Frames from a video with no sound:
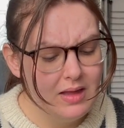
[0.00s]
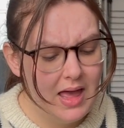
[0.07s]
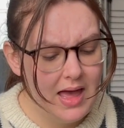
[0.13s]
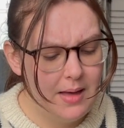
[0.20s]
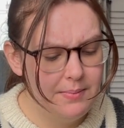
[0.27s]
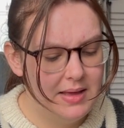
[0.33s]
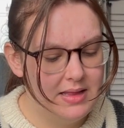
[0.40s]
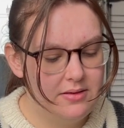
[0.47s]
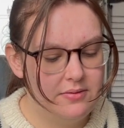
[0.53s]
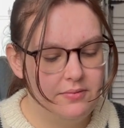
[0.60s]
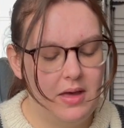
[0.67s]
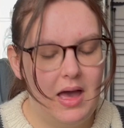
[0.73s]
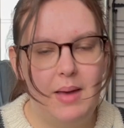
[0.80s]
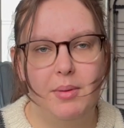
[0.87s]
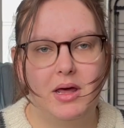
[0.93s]

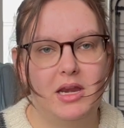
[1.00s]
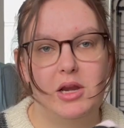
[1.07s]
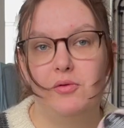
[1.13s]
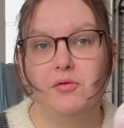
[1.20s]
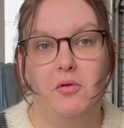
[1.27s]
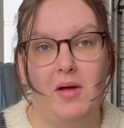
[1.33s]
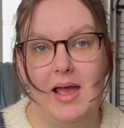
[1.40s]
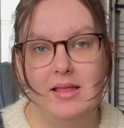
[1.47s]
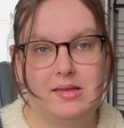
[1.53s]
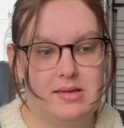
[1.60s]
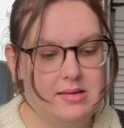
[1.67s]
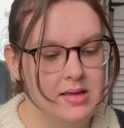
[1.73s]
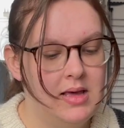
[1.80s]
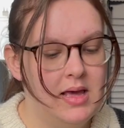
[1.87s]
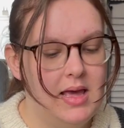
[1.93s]
I bought it in
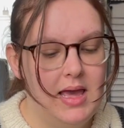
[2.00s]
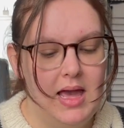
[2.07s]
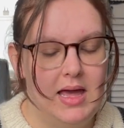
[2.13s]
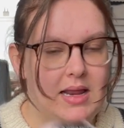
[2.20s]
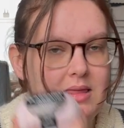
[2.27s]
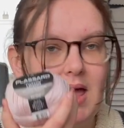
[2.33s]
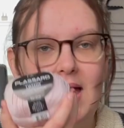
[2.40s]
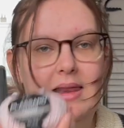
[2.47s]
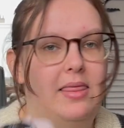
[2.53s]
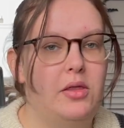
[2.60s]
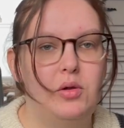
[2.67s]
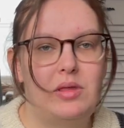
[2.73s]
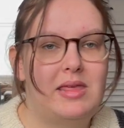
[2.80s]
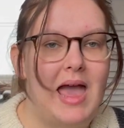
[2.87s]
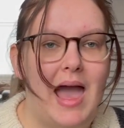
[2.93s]
France in a tiny
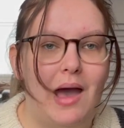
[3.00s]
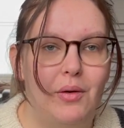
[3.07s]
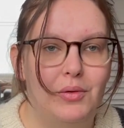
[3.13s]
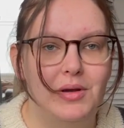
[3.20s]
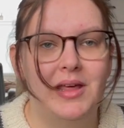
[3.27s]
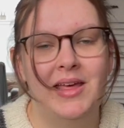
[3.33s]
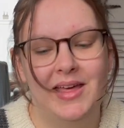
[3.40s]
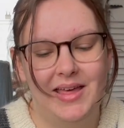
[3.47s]
little town